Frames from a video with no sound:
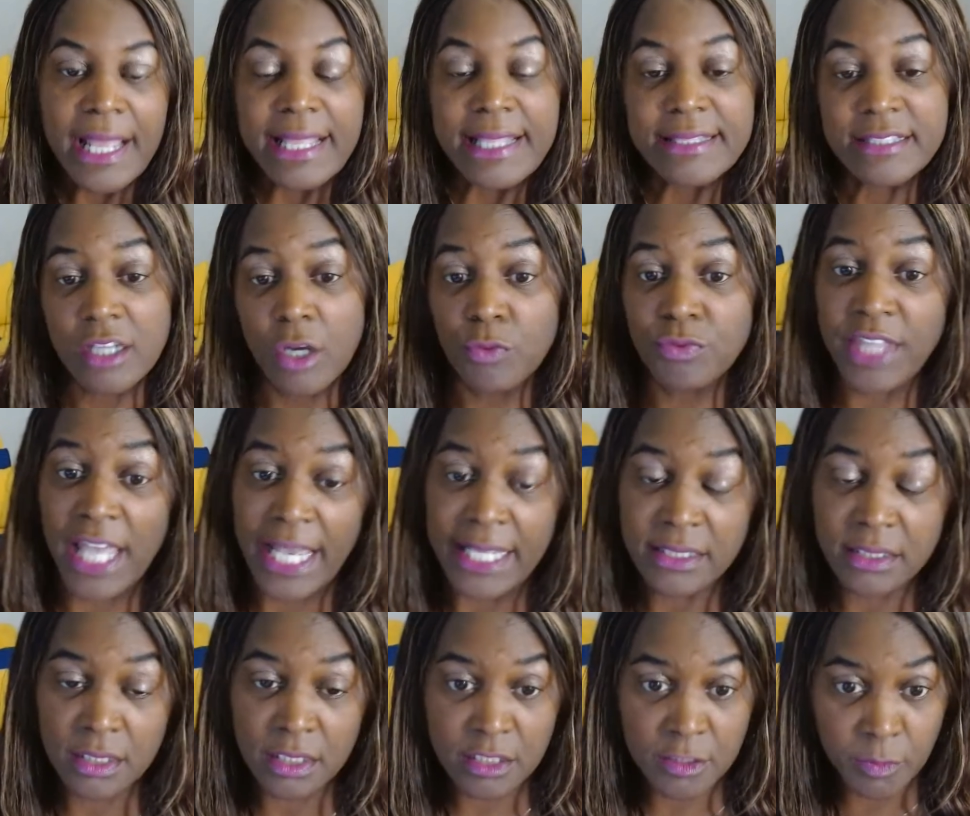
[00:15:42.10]
So
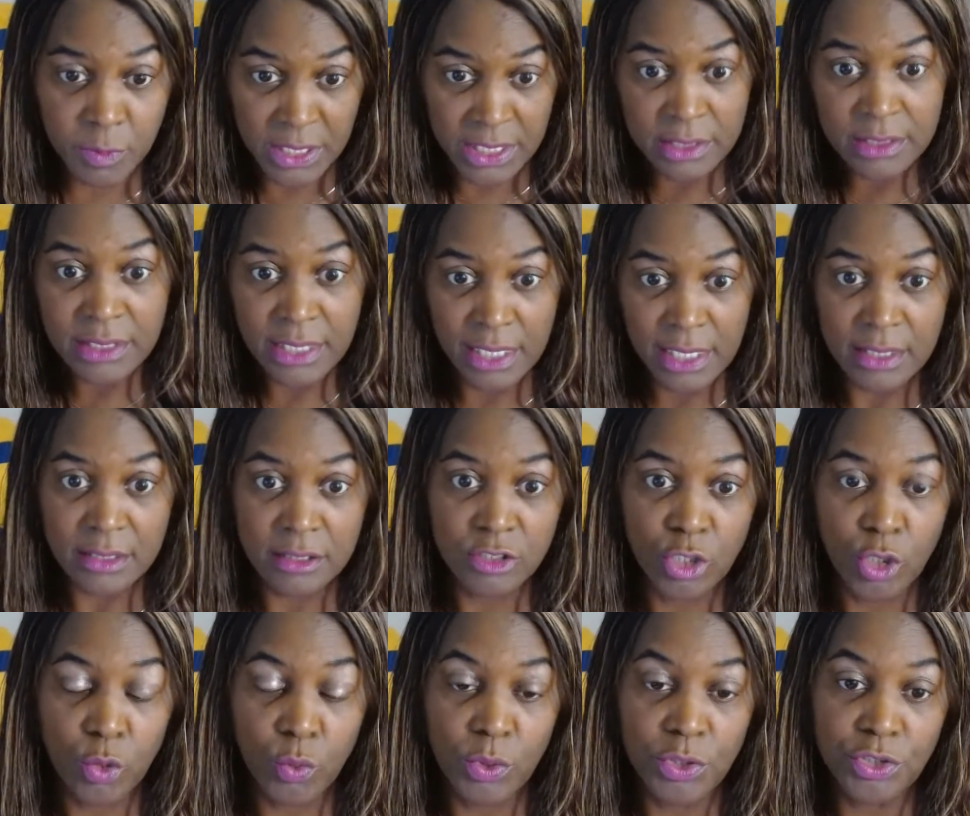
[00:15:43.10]
that's a split test.
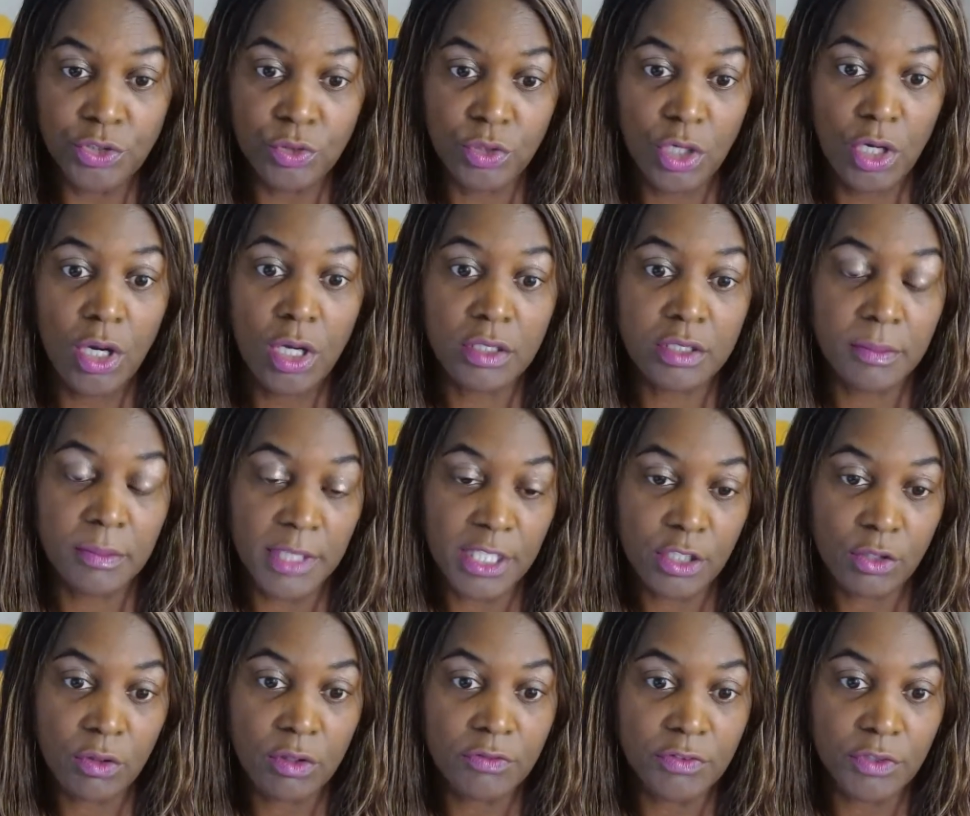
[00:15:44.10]
So when you call the
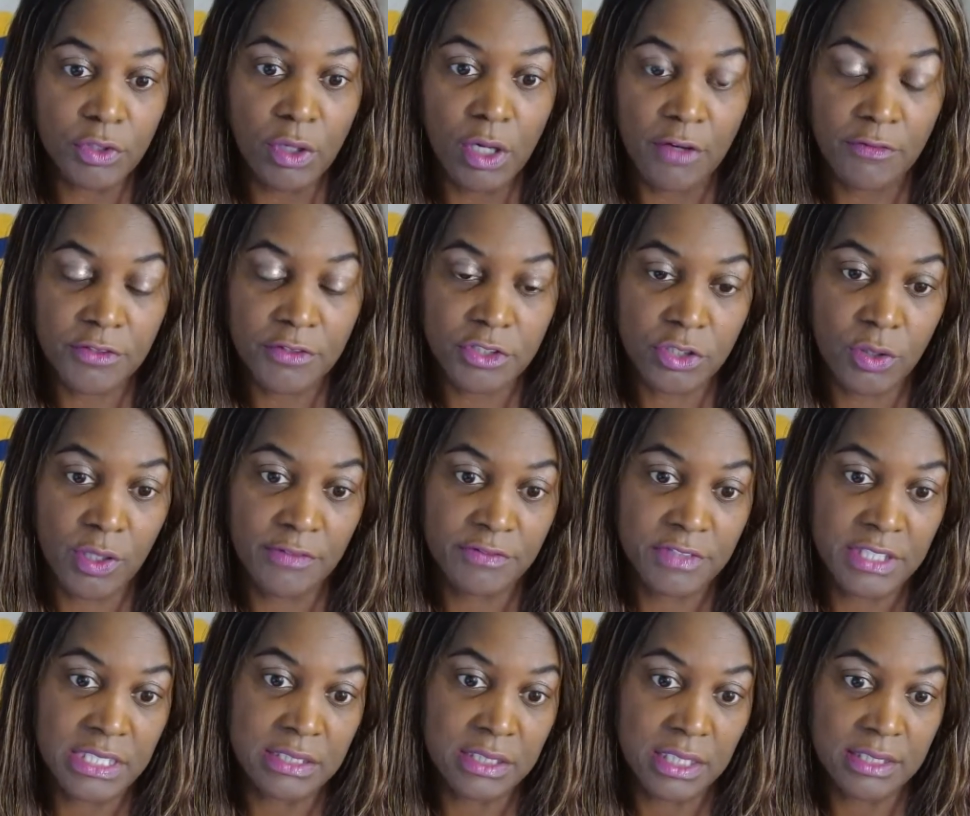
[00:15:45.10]
medical review officer after
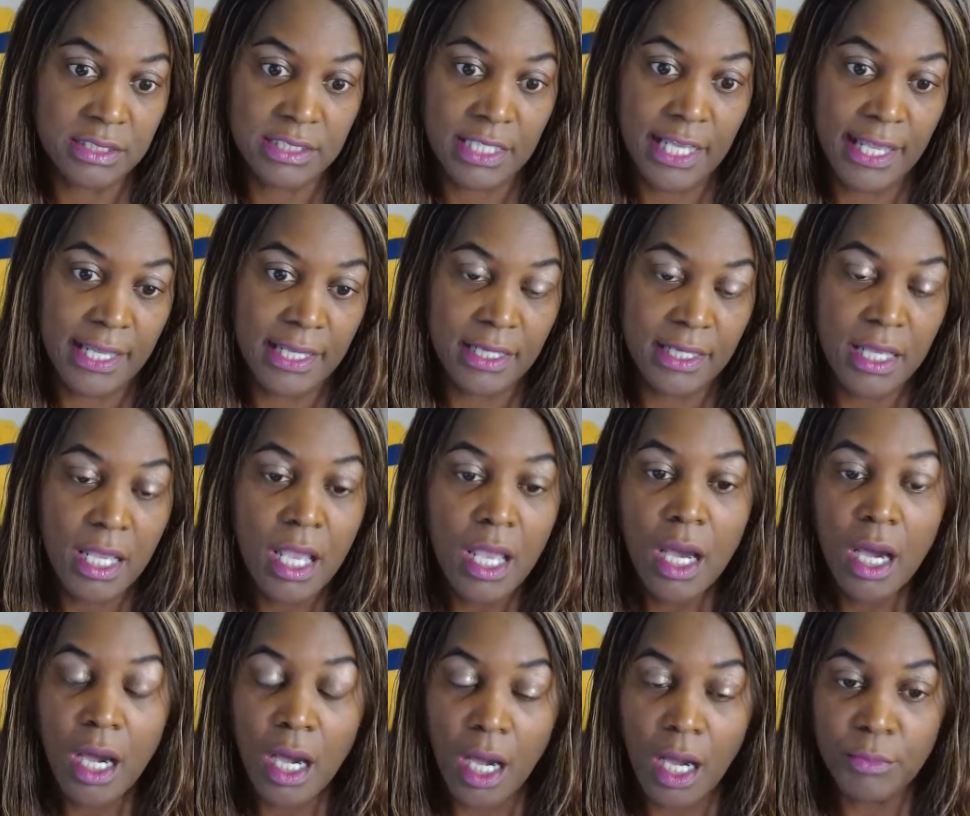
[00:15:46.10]
he says, "Hey,
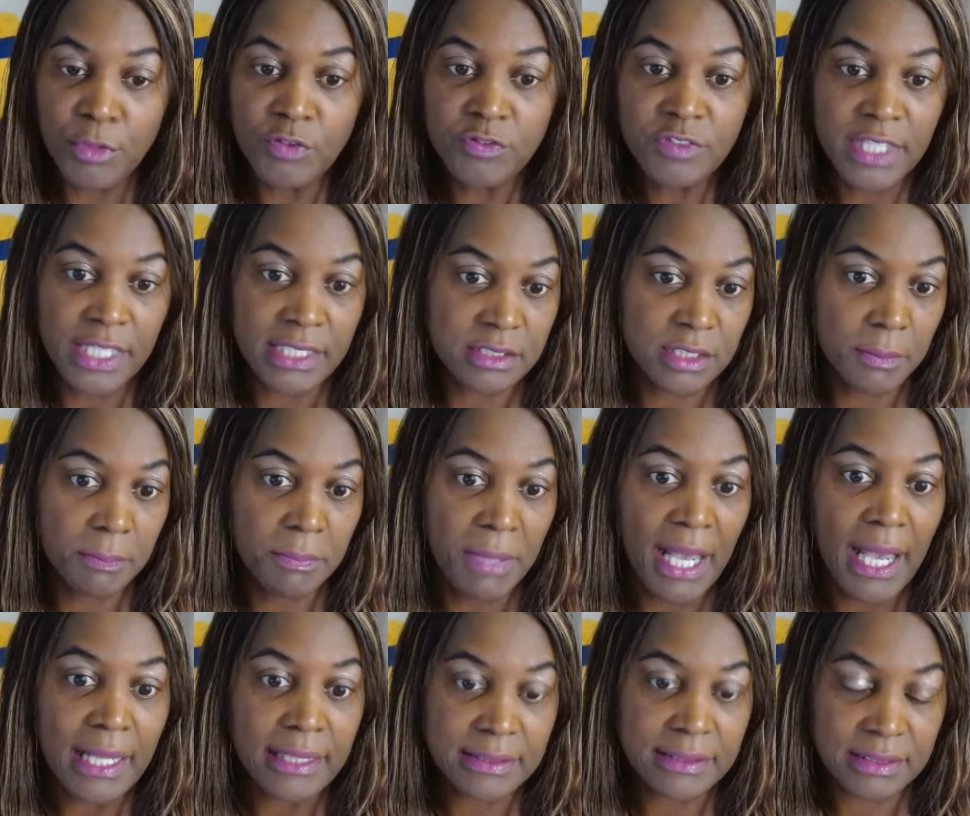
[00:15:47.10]
you've tested
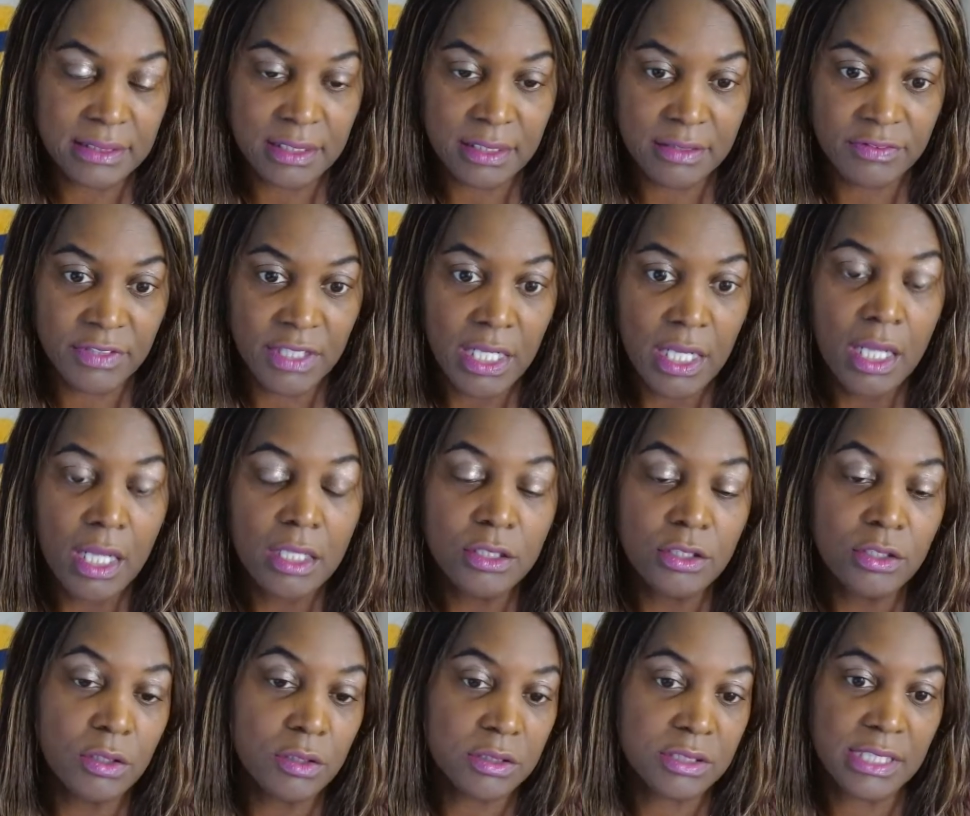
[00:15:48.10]
positive,"
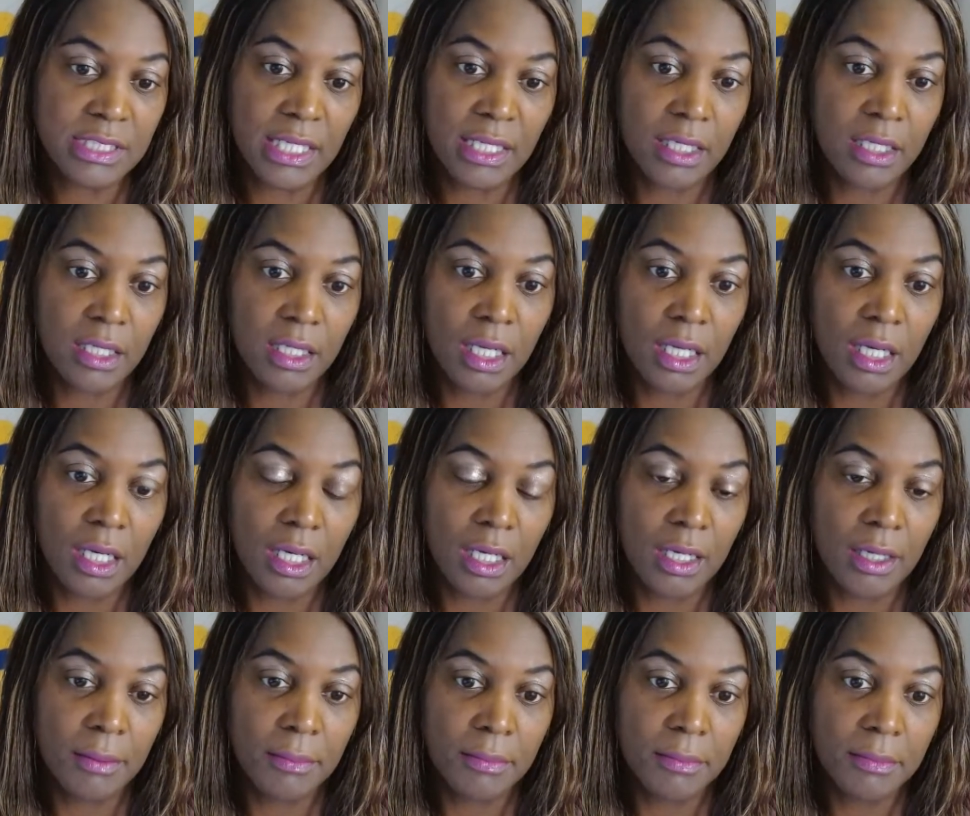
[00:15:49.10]
you'll say,
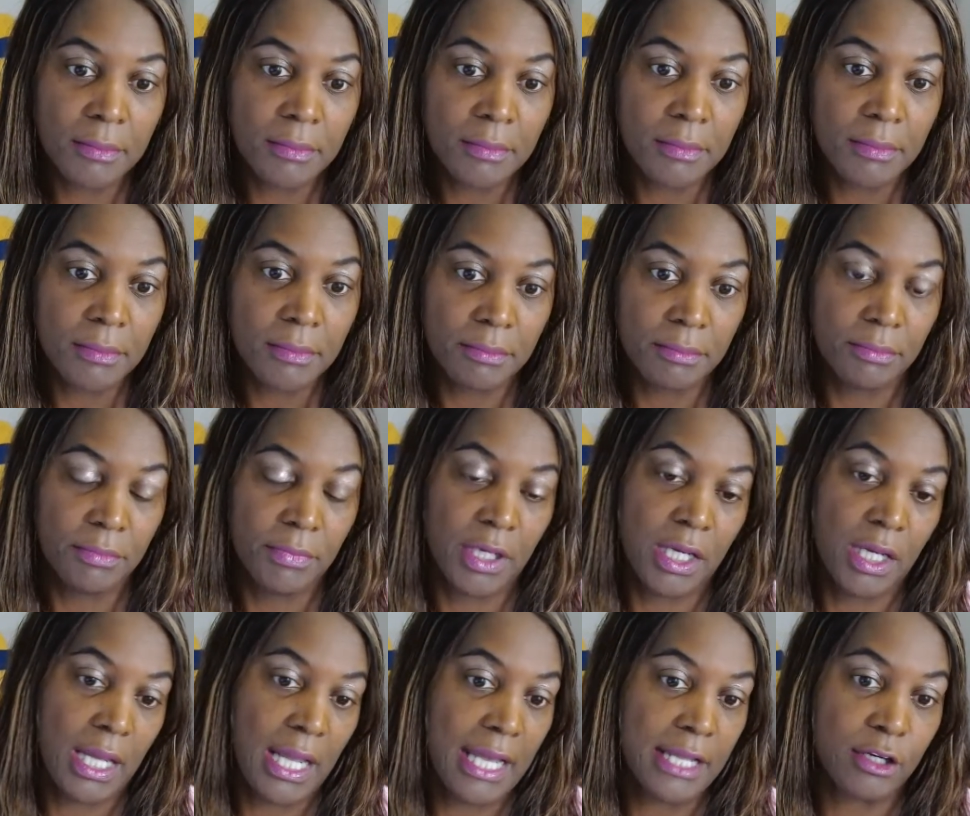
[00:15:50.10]
"I
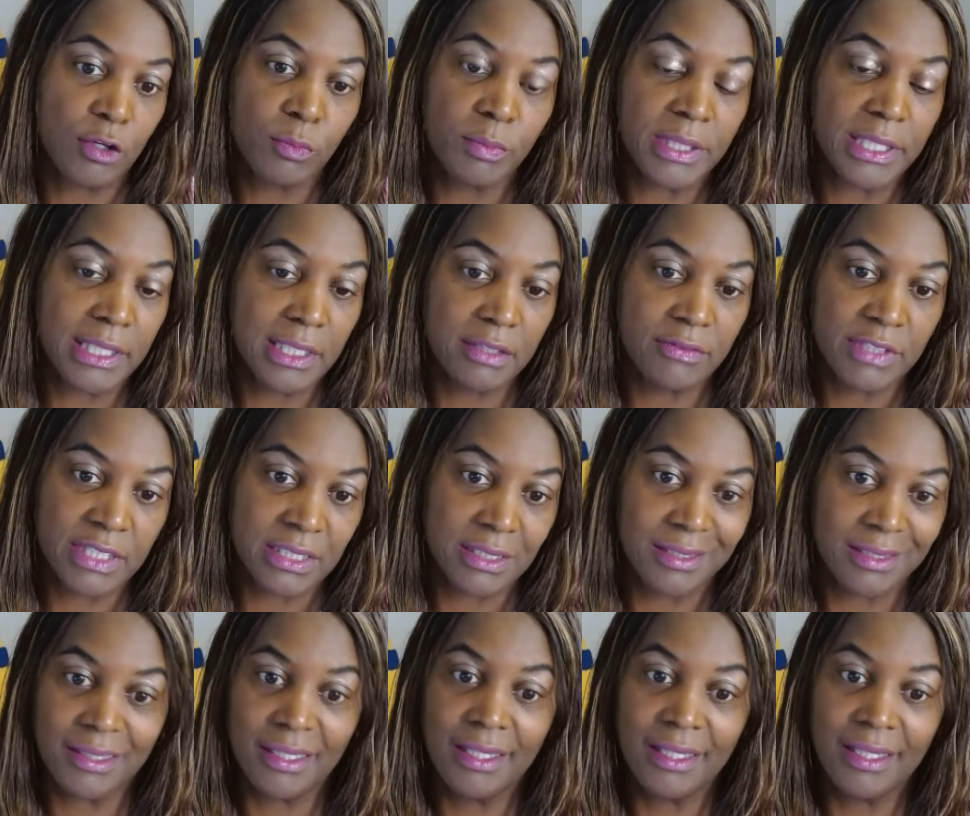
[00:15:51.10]
don't believe it."